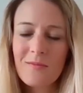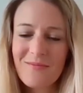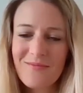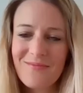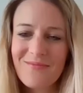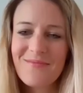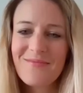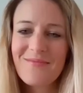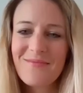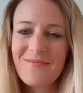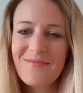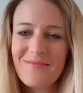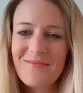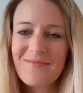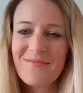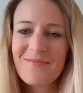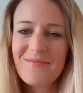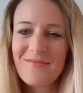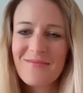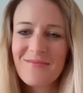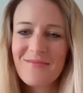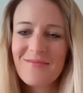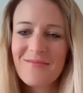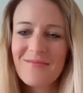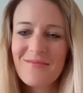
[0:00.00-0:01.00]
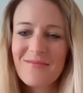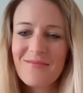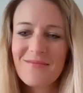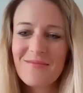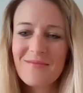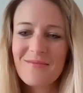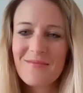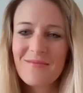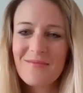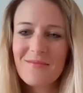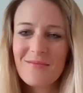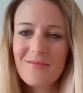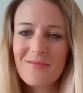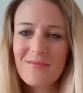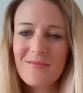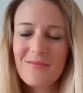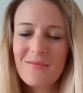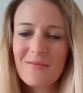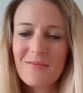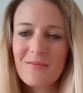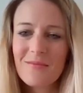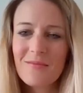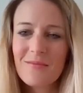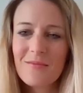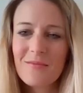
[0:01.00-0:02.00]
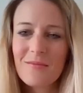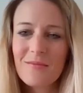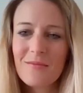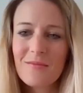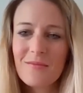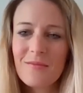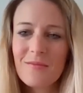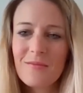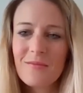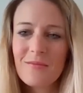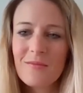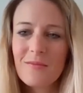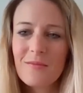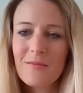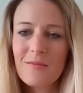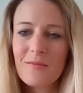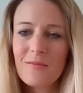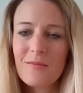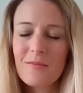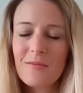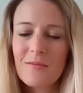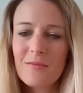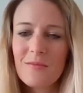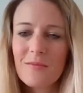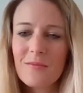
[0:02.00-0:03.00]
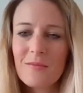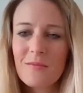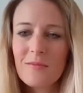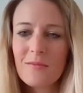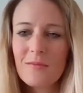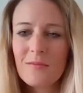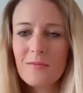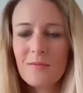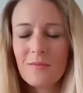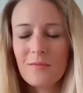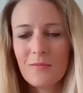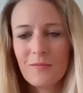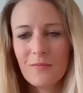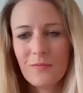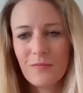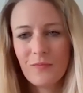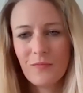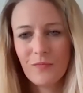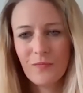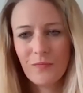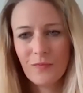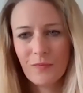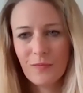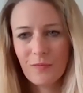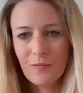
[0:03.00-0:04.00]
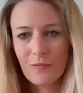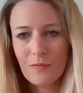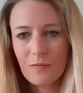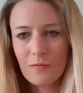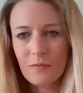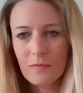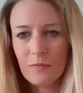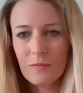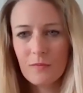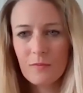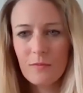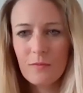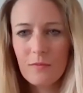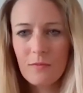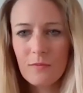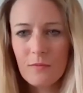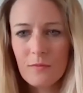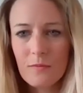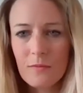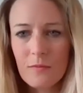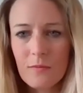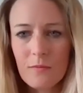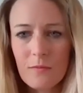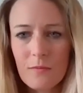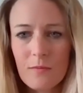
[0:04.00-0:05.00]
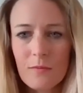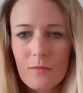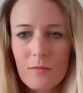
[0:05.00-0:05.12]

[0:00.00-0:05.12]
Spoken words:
This person isn't speaking.